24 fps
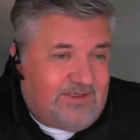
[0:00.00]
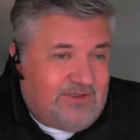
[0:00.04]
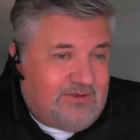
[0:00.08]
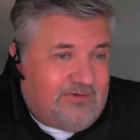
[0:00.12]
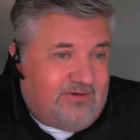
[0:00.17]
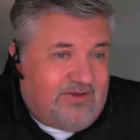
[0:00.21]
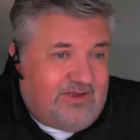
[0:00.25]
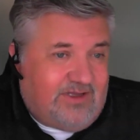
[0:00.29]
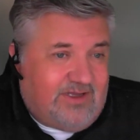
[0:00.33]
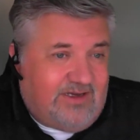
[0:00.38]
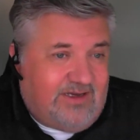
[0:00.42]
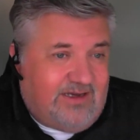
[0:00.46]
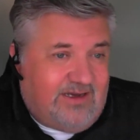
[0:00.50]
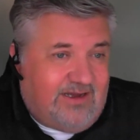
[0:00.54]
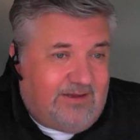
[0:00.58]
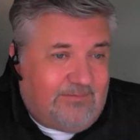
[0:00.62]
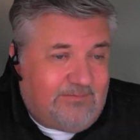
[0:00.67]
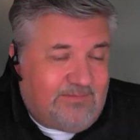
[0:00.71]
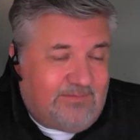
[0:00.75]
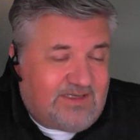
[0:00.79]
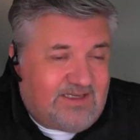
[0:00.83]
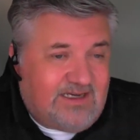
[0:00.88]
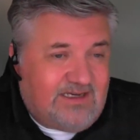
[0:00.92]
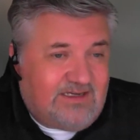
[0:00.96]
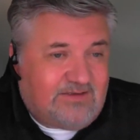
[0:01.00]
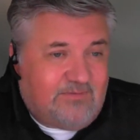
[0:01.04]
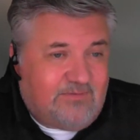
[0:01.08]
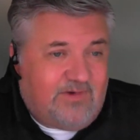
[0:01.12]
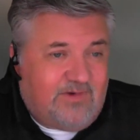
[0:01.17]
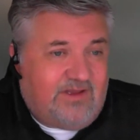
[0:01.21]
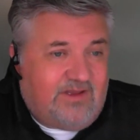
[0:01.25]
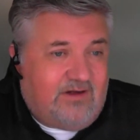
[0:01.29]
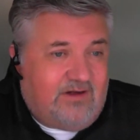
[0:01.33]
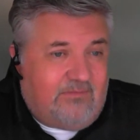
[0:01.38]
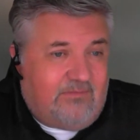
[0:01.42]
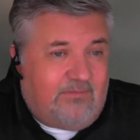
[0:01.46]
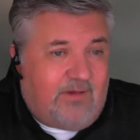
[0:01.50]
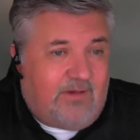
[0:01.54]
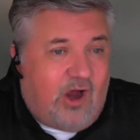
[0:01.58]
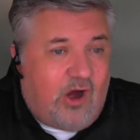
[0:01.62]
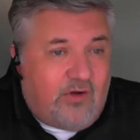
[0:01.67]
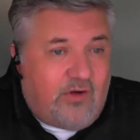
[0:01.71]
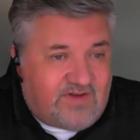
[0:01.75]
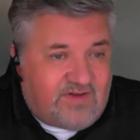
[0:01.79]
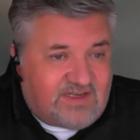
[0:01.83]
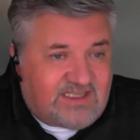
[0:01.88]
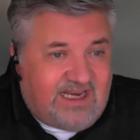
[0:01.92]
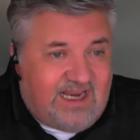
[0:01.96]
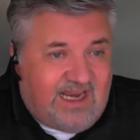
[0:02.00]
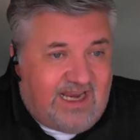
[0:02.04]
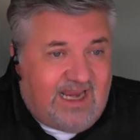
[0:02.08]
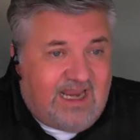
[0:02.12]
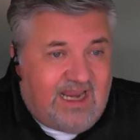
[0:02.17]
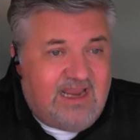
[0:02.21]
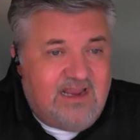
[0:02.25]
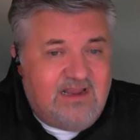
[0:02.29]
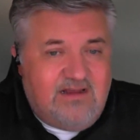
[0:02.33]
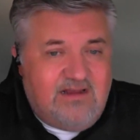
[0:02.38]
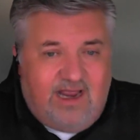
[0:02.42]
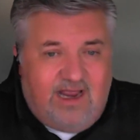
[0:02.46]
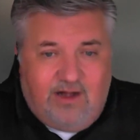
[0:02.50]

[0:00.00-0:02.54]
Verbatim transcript: during the um, season when they're harvesting,